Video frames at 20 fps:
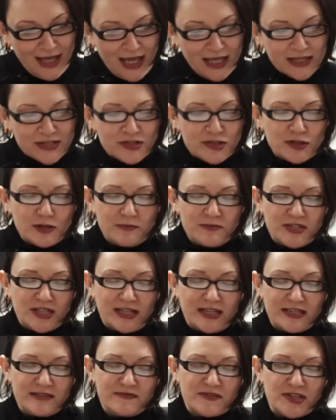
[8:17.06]
and assumes
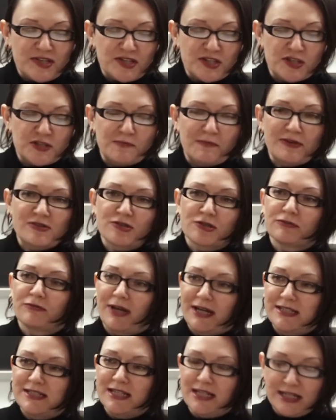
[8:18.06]
that gives us a special
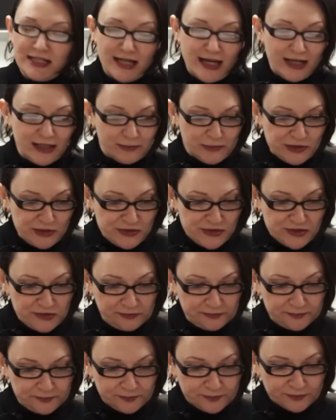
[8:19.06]
right to eat animals.
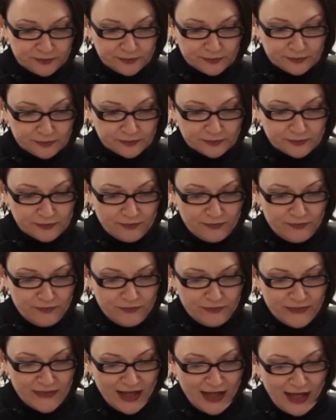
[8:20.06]

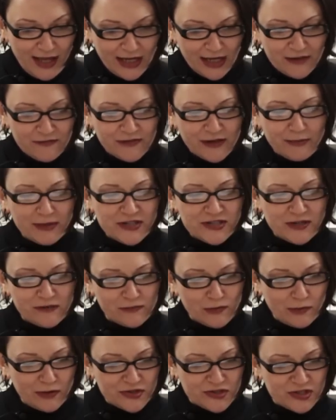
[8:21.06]
And I found myself
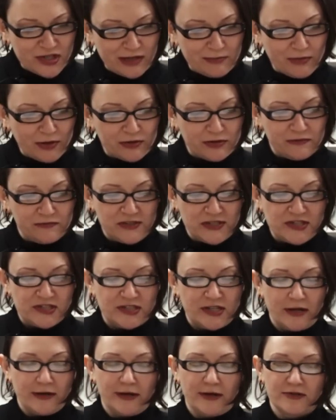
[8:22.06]
questioning both of these
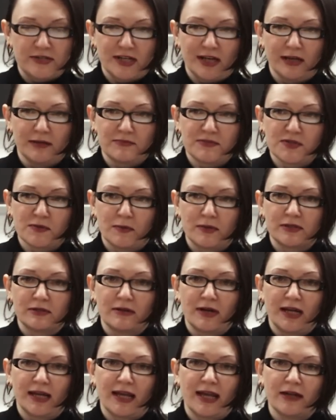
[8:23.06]
stereotypes,
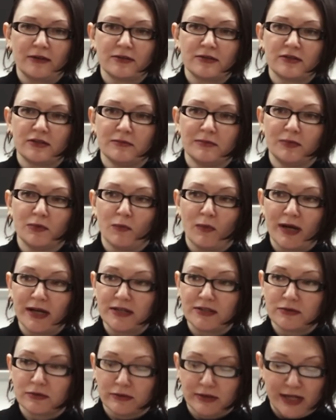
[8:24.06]
whether I encountered them in
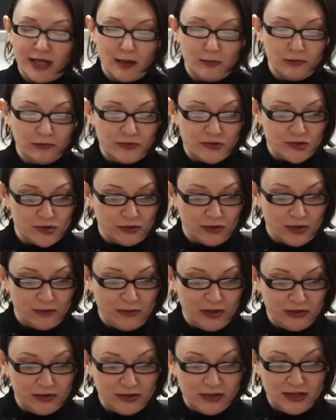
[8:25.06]
white or in Aboriginal
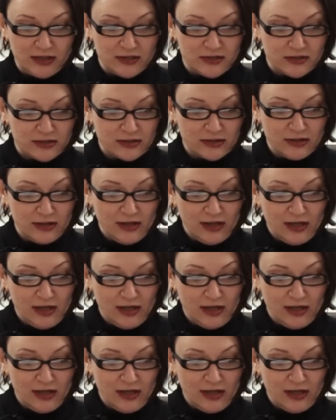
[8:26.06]
communities.